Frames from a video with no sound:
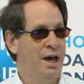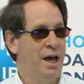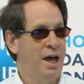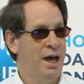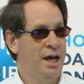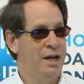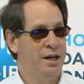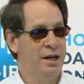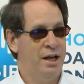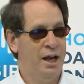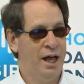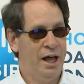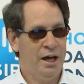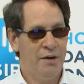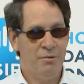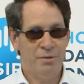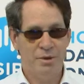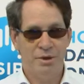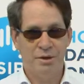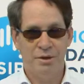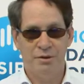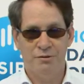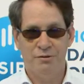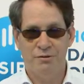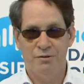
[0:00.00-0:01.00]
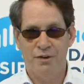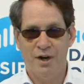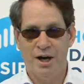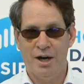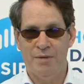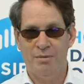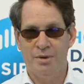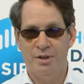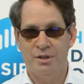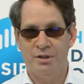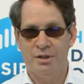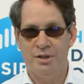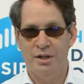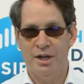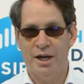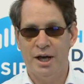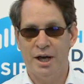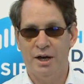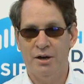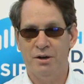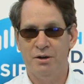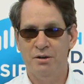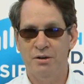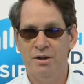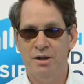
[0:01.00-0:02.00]
and allowing the farmer to
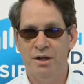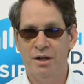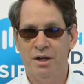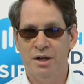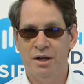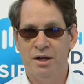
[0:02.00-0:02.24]
now